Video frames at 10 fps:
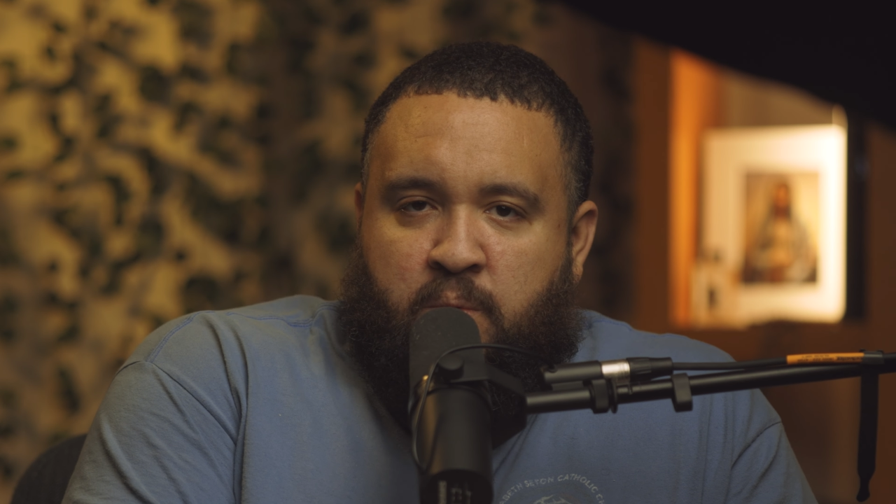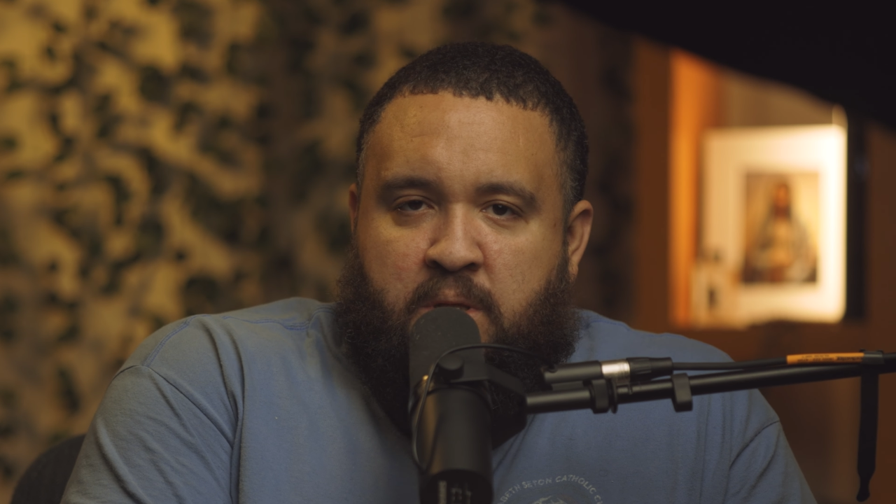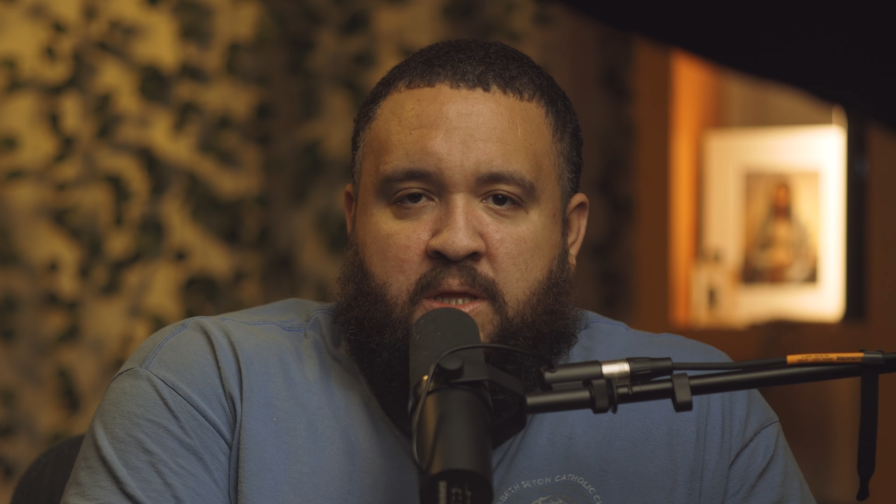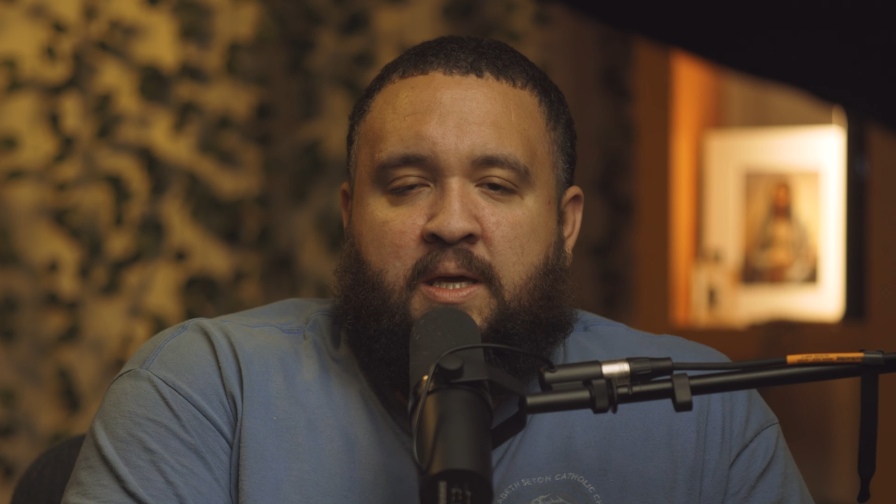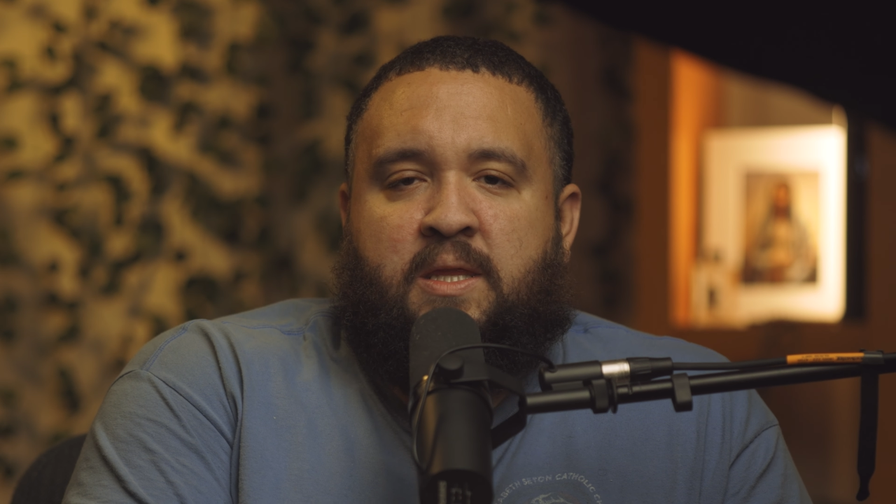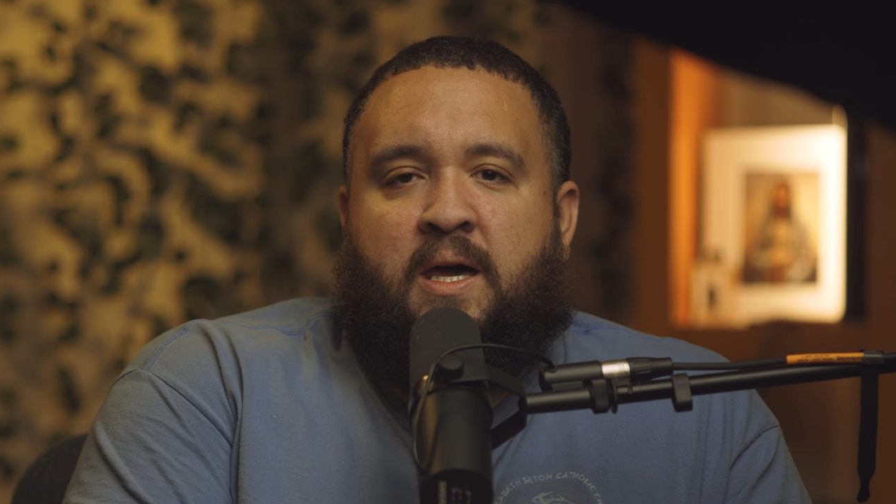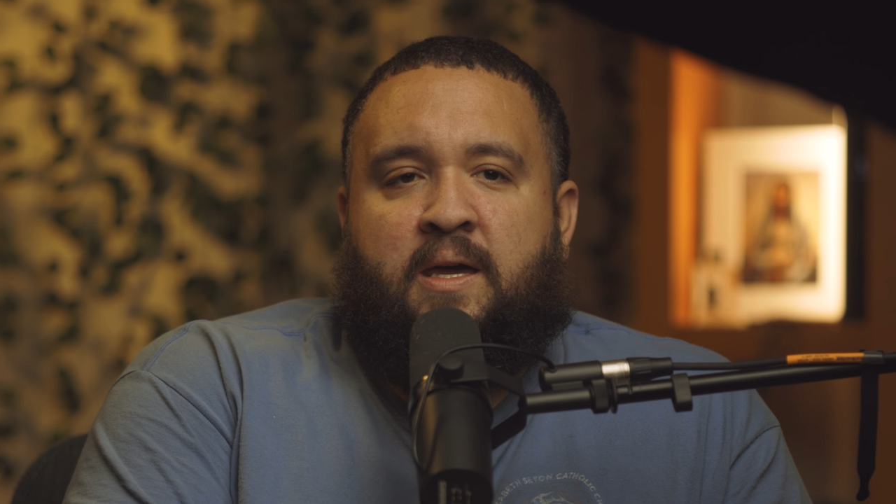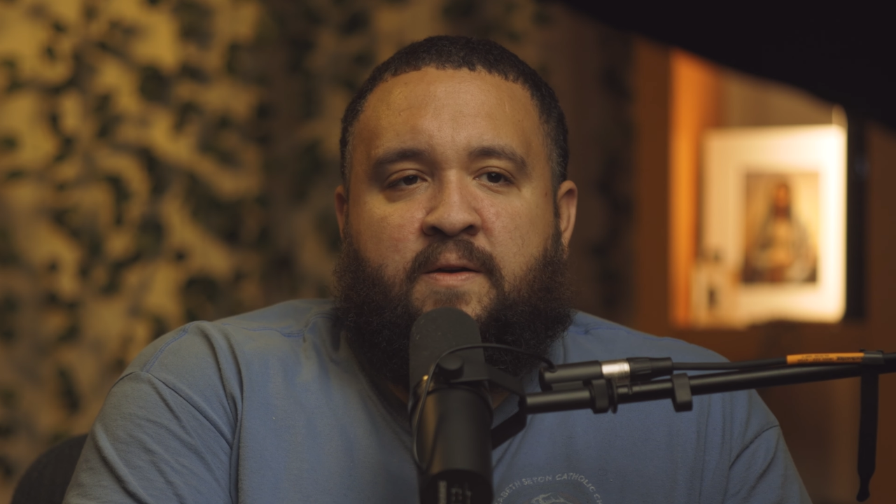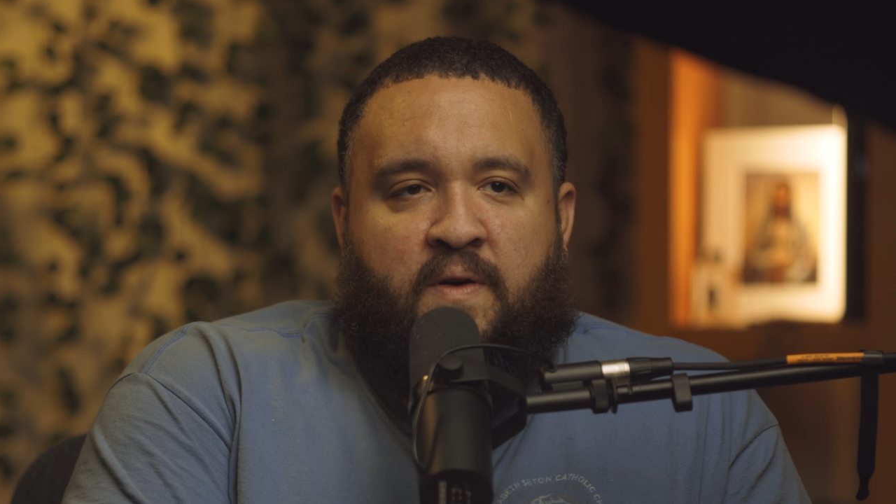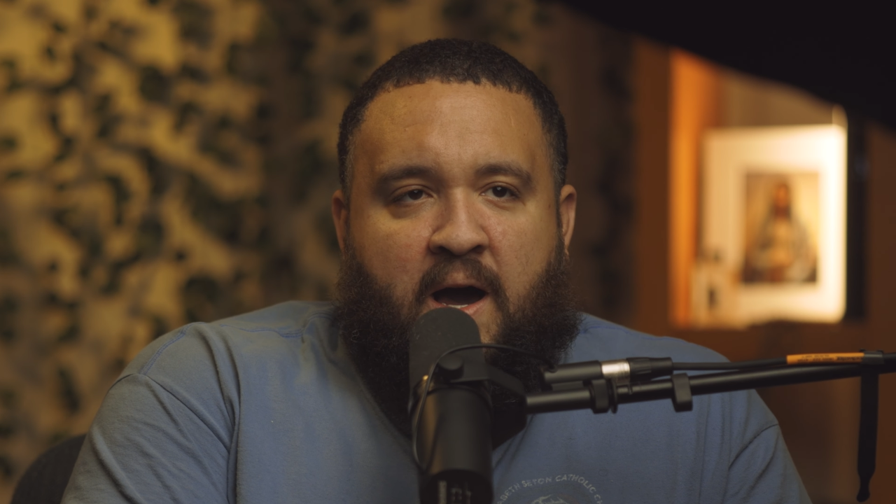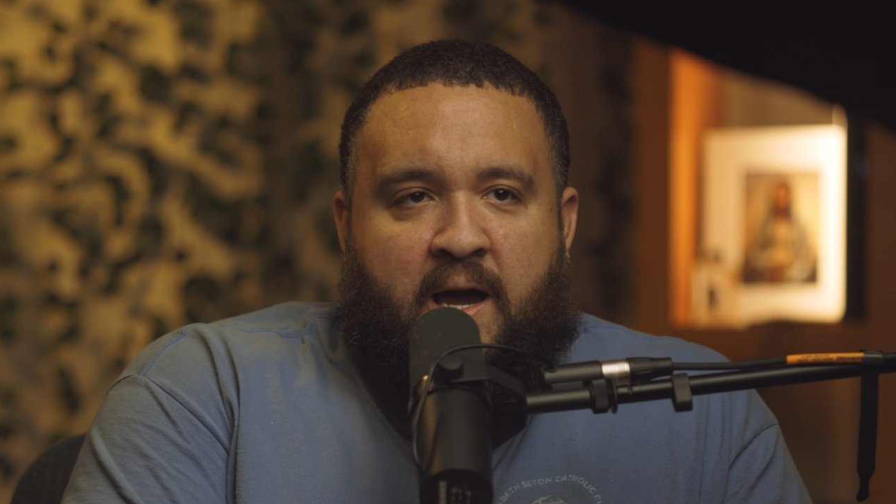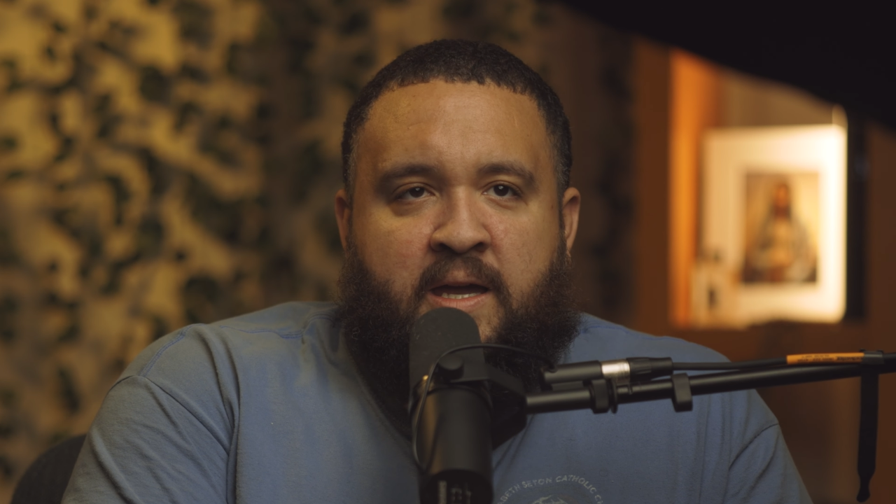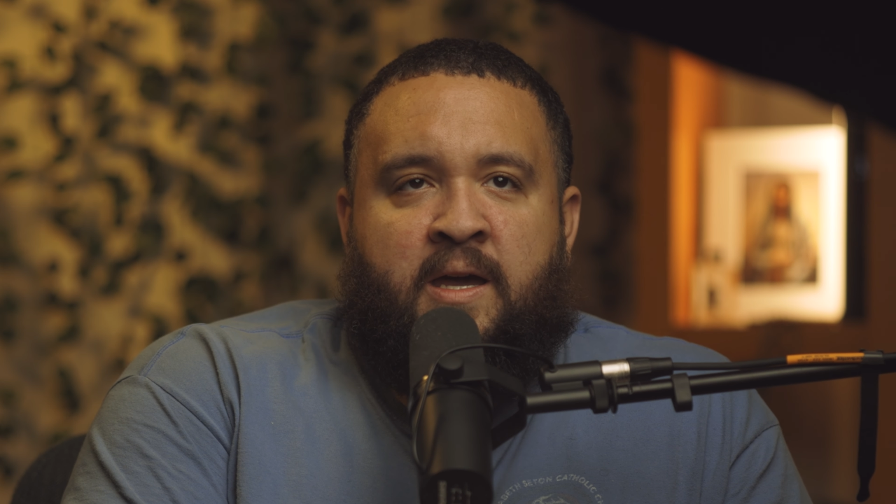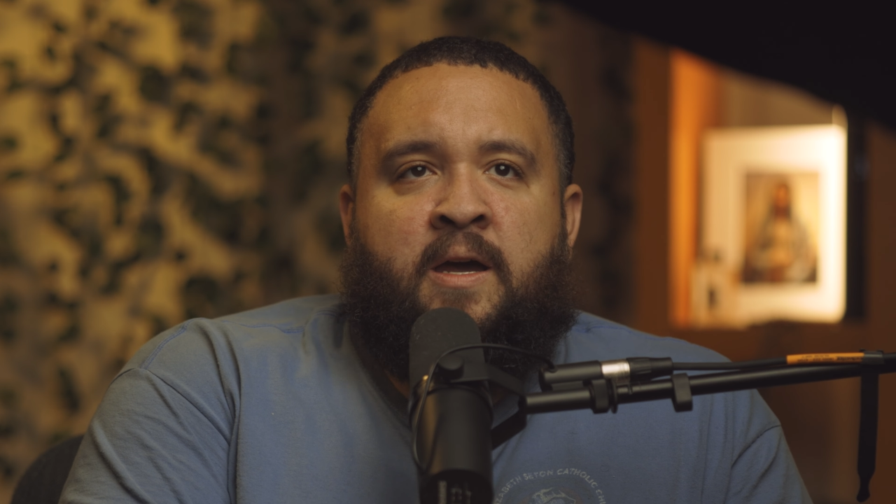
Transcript: We think that if I